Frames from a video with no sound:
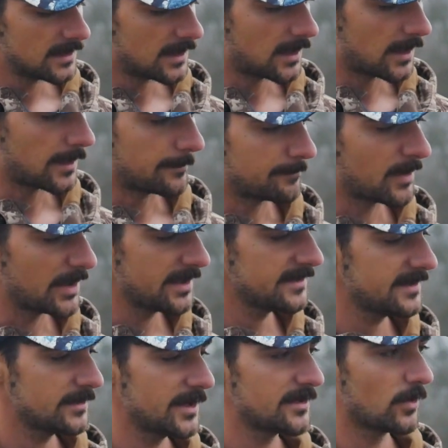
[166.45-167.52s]
But
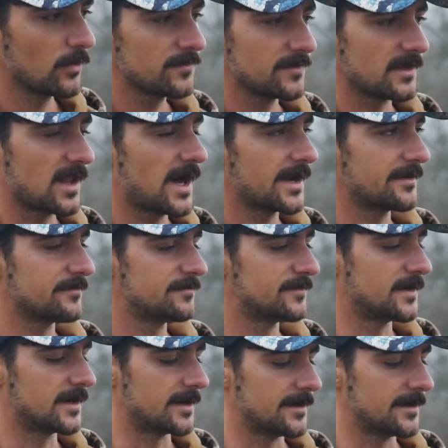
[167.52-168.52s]
it holds a lot of